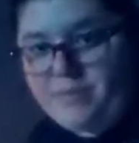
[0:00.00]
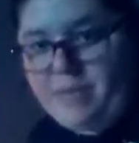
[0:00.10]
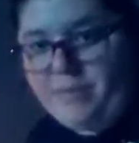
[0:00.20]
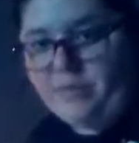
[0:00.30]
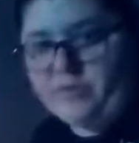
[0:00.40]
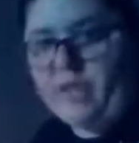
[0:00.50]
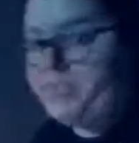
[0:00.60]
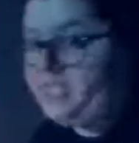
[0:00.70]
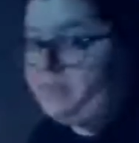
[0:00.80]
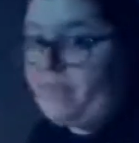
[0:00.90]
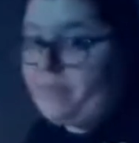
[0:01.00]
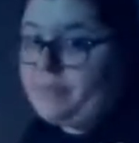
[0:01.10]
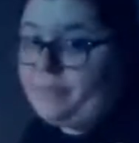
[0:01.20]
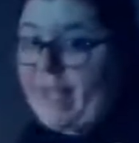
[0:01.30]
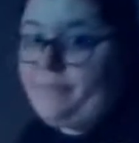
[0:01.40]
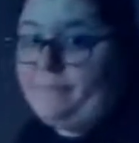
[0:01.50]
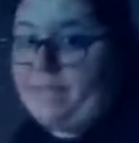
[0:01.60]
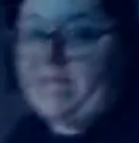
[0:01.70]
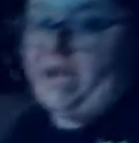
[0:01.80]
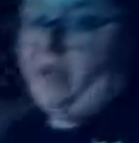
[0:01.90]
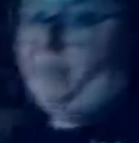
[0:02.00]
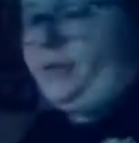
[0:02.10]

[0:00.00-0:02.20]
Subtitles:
maybe the pan might help.